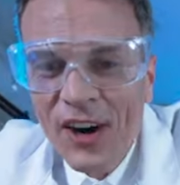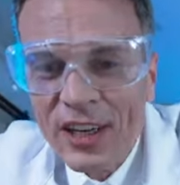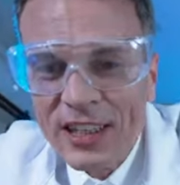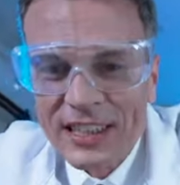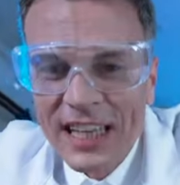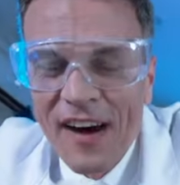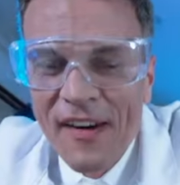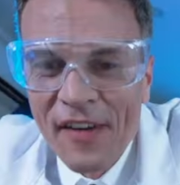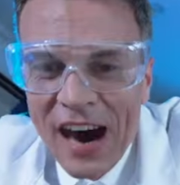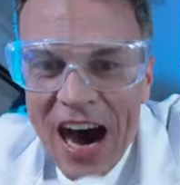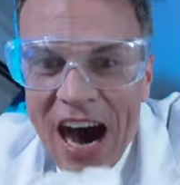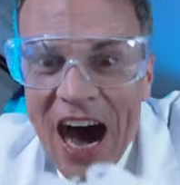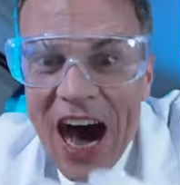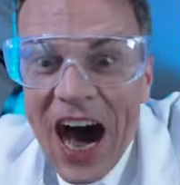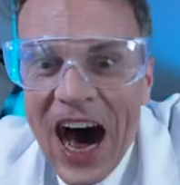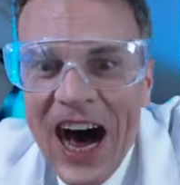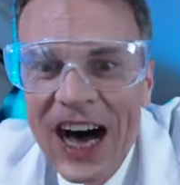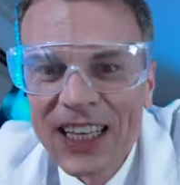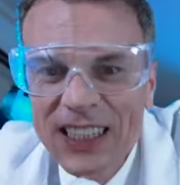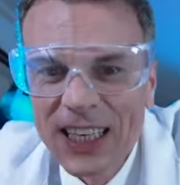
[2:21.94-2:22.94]
Like,
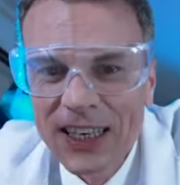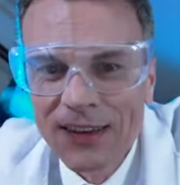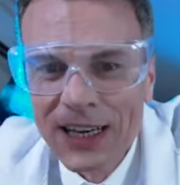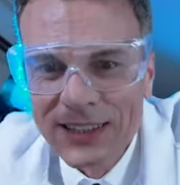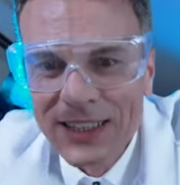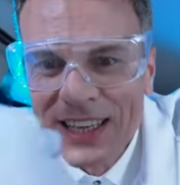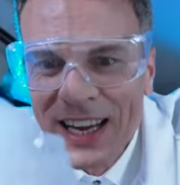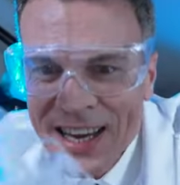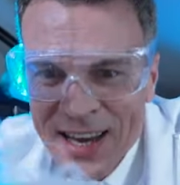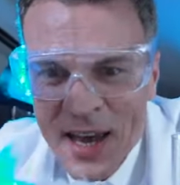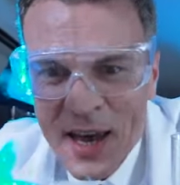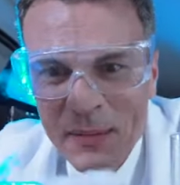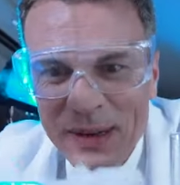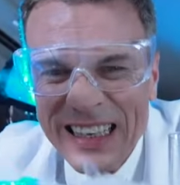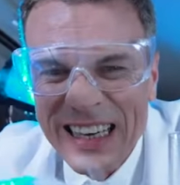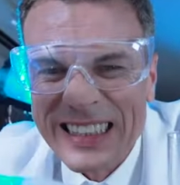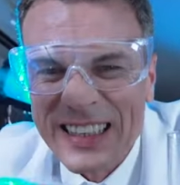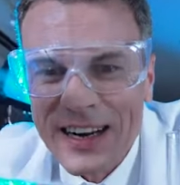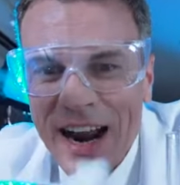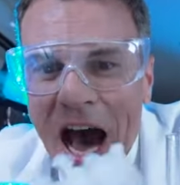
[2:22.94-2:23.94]
so many
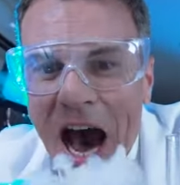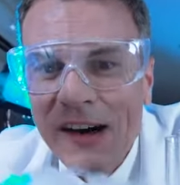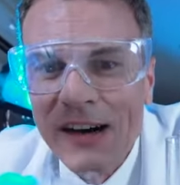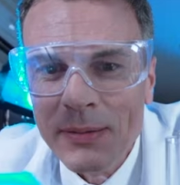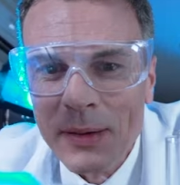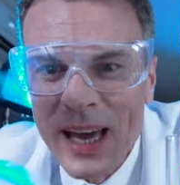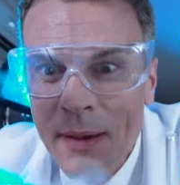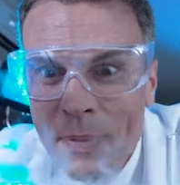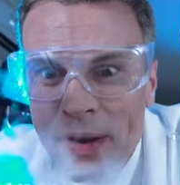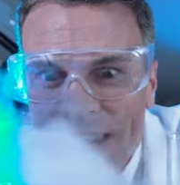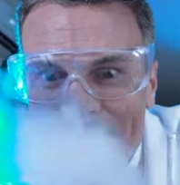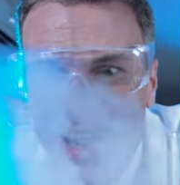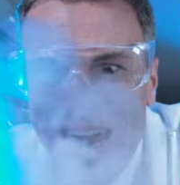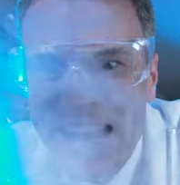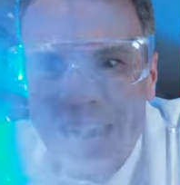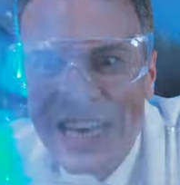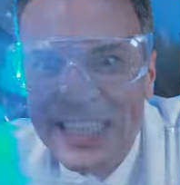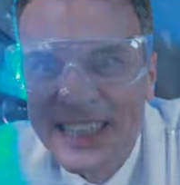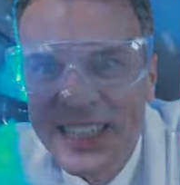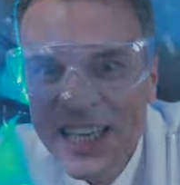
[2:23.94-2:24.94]
momentous findings in science, the